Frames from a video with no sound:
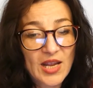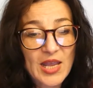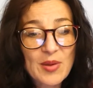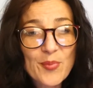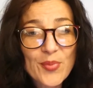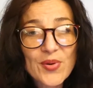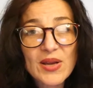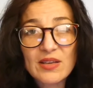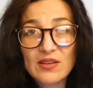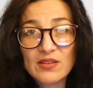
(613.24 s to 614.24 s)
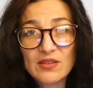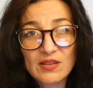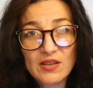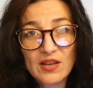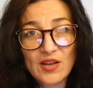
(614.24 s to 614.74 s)
imprint
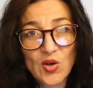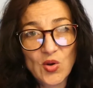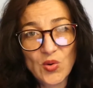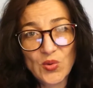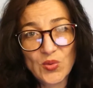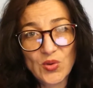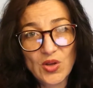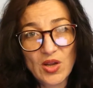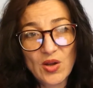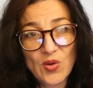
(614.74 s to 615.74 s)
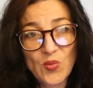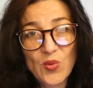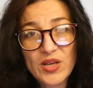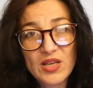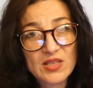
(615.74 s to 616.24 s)
on
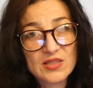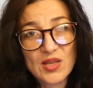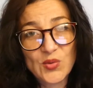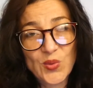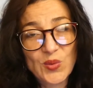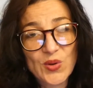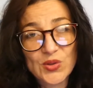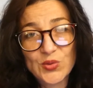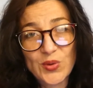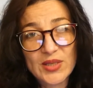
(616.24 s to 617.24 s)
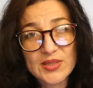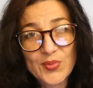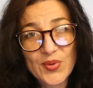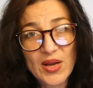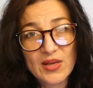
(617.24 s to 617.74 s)
what it is that we want to
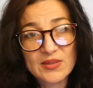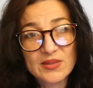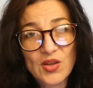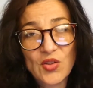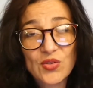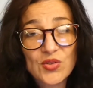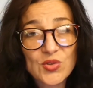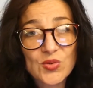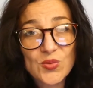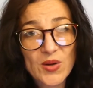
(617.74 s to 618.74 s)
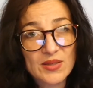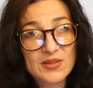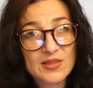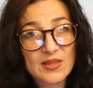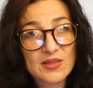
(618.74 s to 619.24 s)
express, the
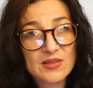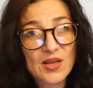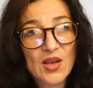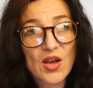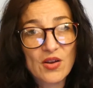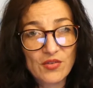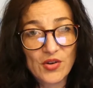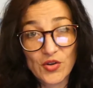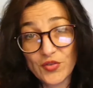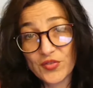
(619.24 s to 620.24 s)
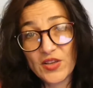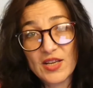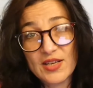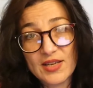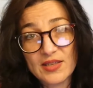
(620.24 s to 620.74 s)
nuances of our
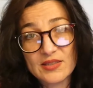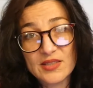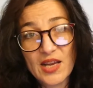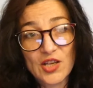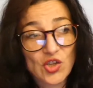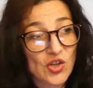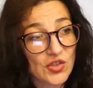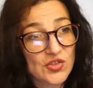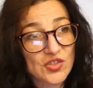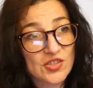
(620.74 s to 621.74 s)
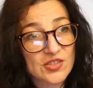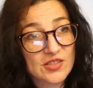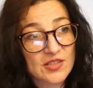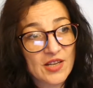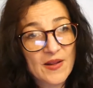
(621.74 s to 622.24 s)
feelings, not just
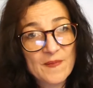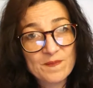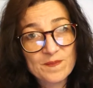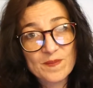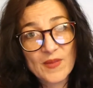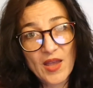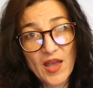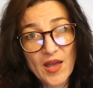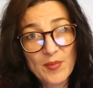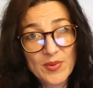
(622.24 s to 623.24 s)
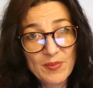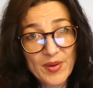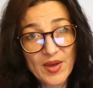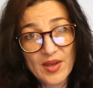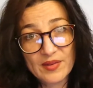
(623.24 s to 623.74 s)
happy,
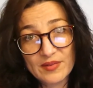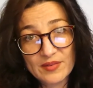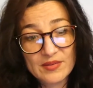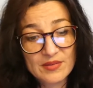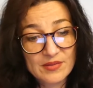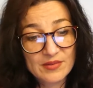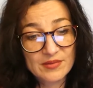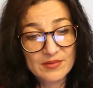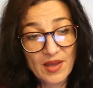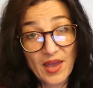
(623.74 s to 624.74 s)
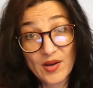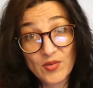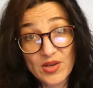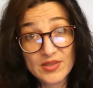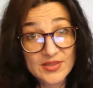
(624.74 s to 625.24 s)
bad,
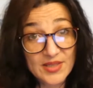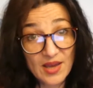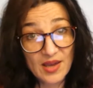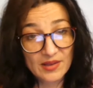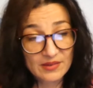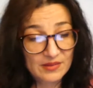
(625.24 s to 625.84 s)
angry and sad.